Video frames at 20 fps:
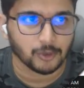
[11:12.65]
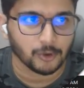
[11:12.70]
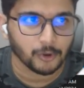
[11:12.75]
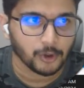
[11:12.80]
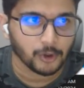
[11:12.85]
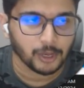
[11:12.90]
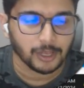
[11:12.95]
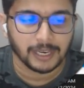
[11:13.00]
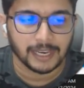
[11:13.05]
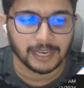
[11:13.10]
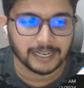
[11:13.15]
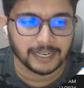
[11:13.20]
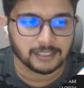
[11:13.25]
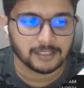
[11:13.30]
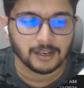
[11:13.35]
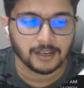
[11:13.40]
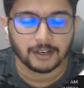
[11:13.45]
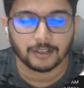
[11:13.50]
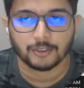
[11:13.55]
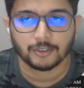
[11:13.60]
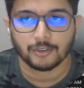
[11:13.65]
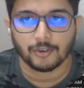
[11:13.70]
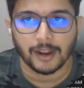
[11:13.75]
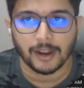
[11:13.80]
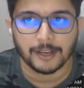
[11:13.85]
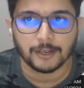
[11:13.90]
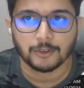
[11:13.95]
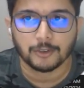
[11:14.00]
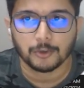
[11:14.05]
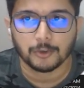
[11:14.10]
So let's
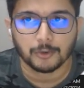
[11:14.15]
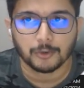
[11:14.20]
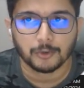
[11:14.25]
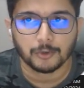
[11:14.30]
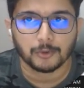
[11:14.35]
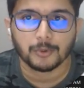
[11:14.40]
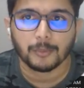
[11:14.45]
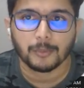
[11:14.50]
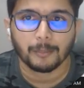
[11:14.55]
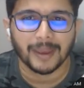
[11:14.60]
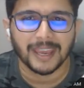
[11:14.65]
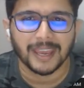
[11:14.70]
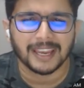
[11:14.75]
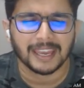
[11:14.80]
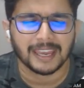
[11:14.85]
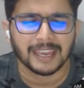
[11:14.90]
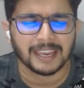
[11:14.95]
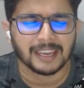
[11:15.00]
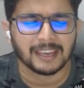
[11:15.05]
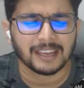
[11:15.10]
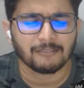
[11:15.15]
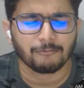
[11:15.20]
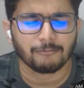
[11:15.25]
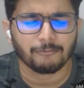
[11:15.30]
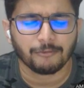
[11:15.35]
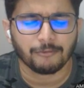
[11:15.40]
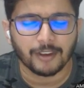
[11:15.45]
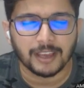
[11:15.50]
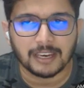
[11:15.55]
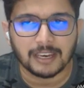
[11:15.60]
try to make a
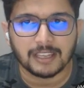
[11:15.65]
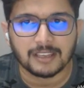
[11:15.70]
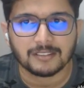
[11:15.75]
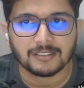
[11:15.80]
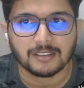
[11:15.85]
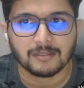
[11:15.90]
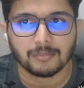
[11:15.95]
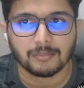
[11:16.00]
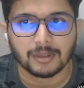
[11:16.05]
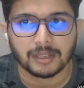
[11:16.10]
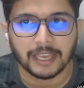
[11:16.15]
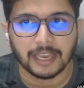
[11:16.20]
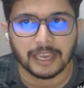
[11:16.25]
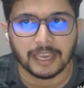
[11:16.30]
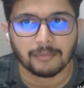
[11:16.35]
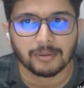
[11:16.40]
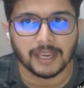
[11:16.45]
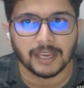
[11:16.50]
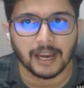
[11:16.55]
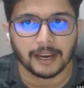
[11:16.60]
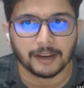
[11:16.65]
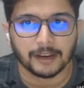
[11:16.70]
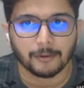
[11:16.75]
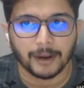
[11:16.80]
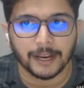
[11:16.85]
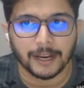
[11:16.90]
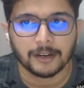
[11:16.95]
very simple API,